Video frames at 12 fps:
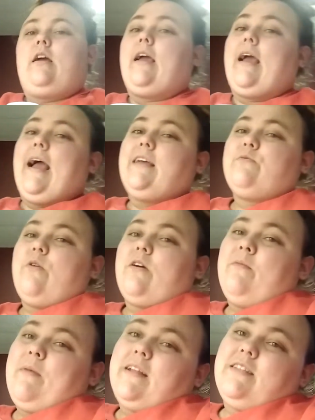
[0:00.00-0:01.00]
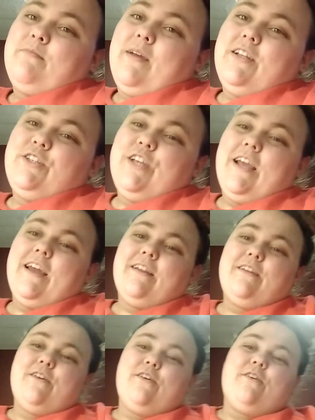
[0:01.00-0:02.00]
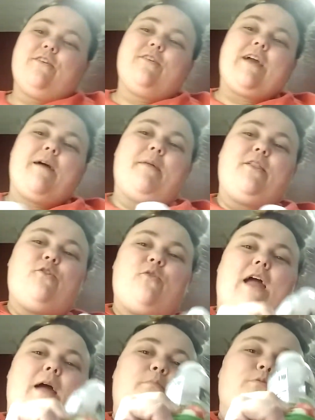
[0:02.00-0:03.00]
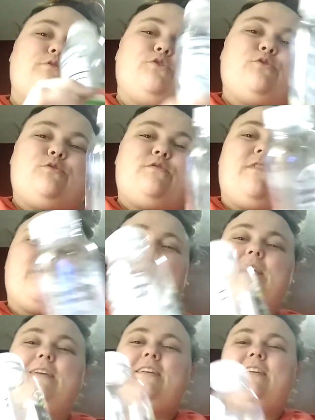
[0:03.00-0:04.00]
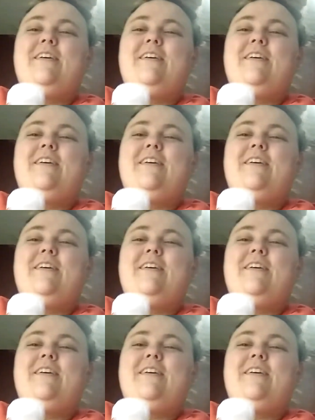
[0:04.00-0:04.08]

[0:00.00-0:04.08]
Hi guys, welcome back to my channel. Got my little apple juice for me.